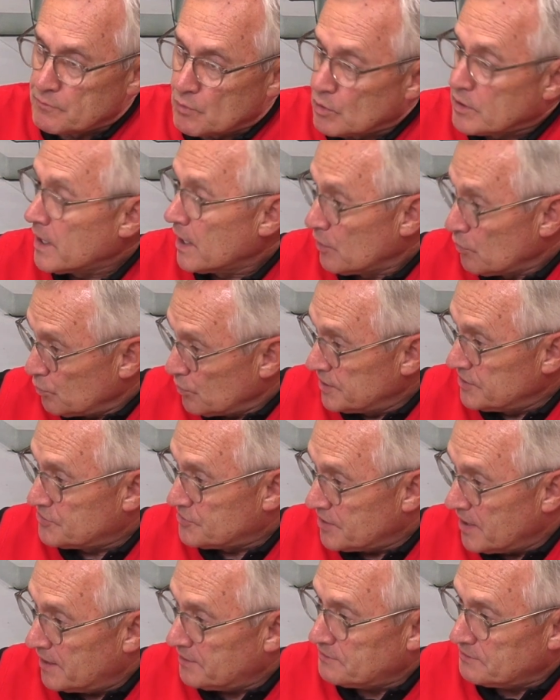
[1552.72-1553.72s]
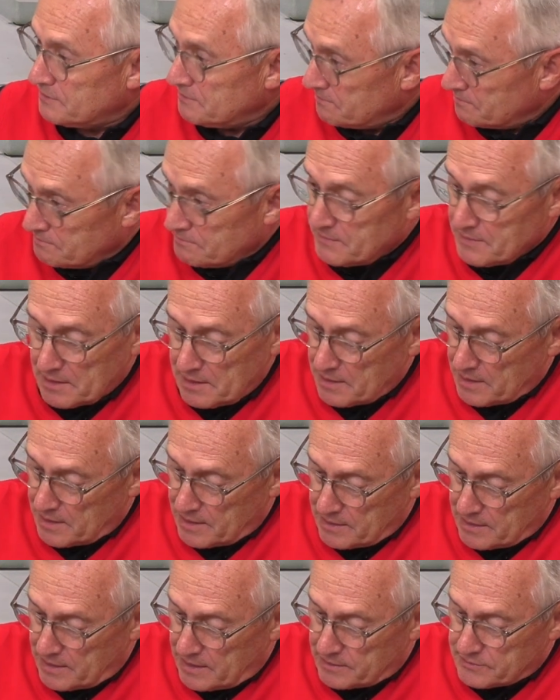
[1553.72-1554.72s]
kind of reset
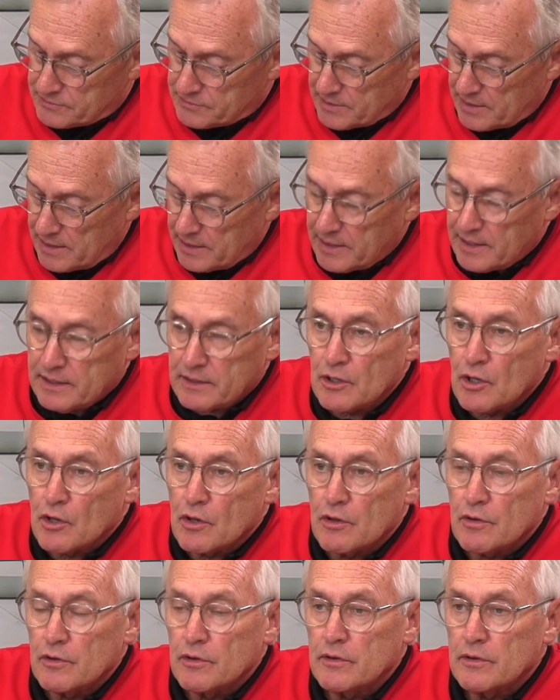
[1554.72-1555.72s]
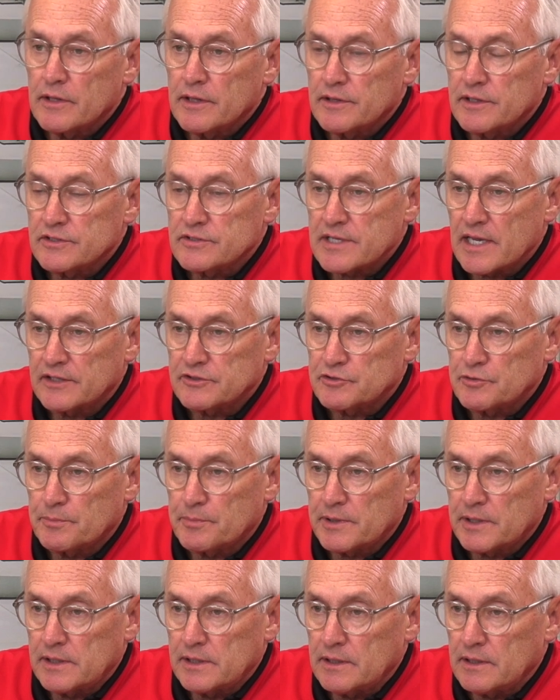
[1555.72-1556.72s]
and say, hey, this has to
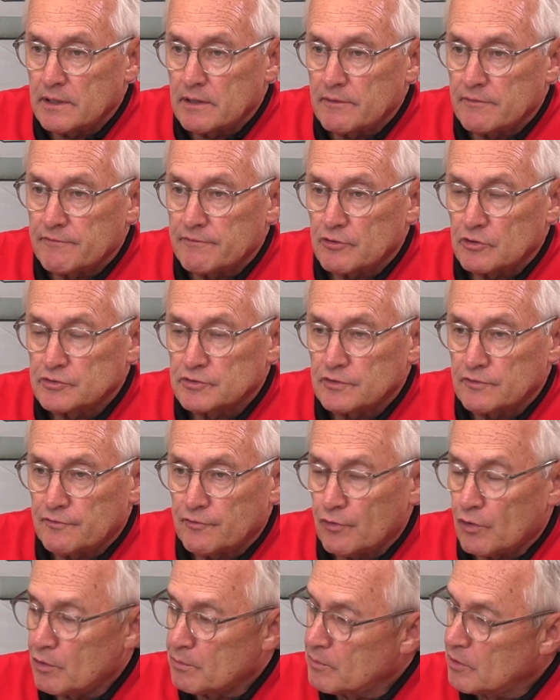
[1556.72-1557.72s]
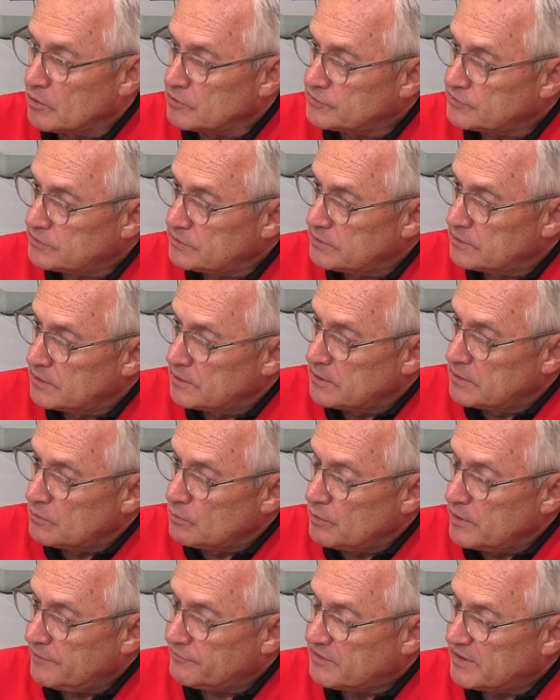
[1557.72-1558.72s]
be, first and foremost,
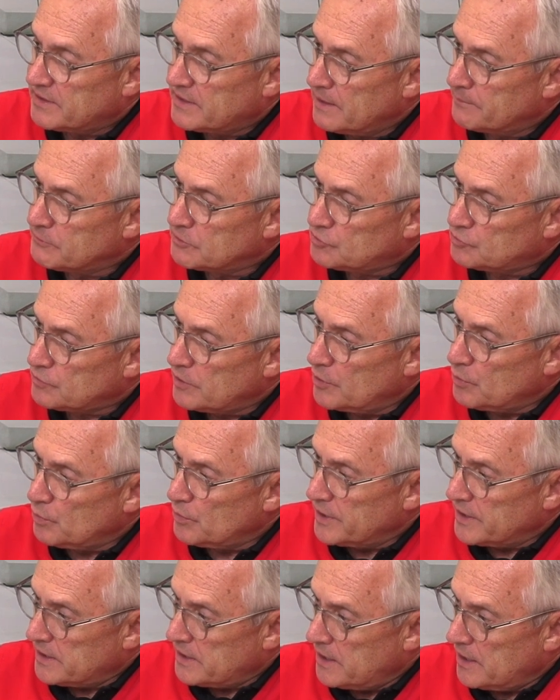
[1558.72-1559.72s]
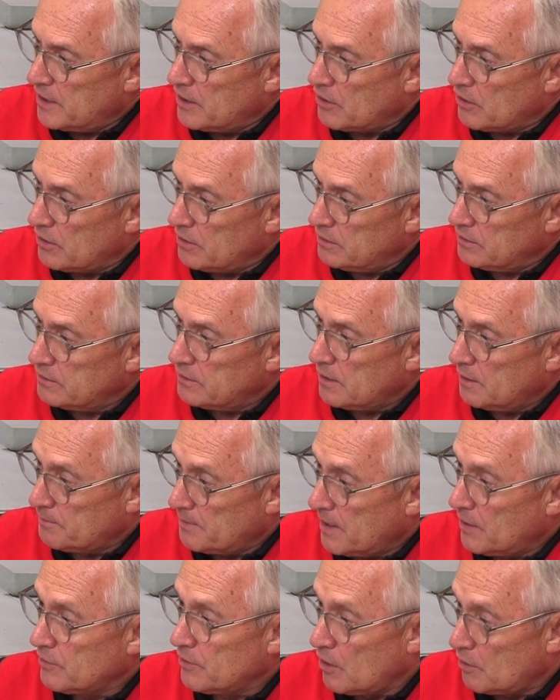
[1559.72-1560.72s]
we have to demonstrate we care
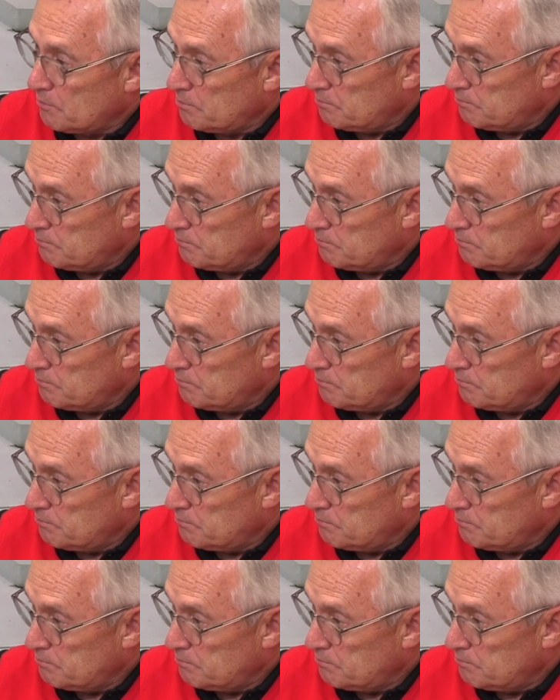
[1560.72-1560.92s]
about our